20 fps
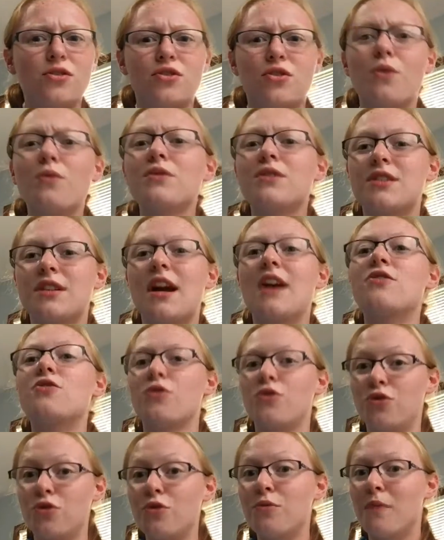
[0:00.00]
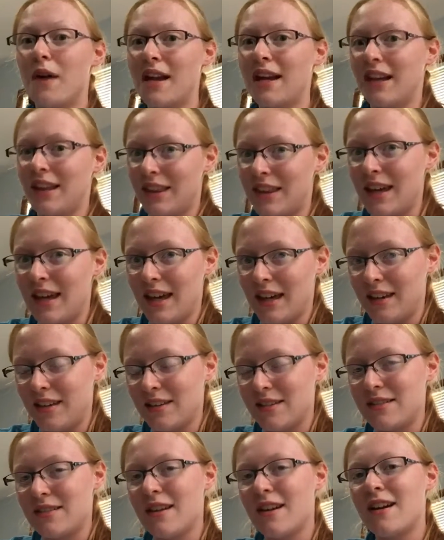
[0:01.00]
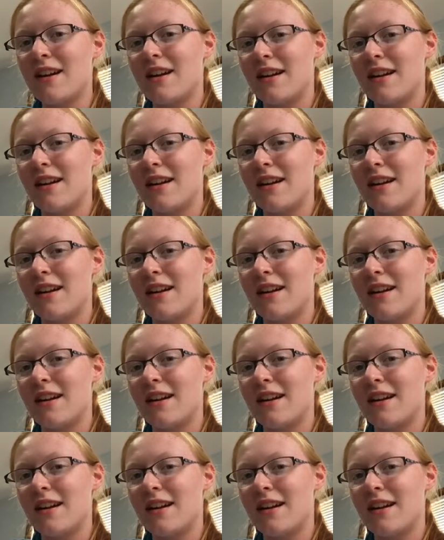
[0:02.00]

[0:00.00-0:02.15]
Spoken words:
Don't schedule too many things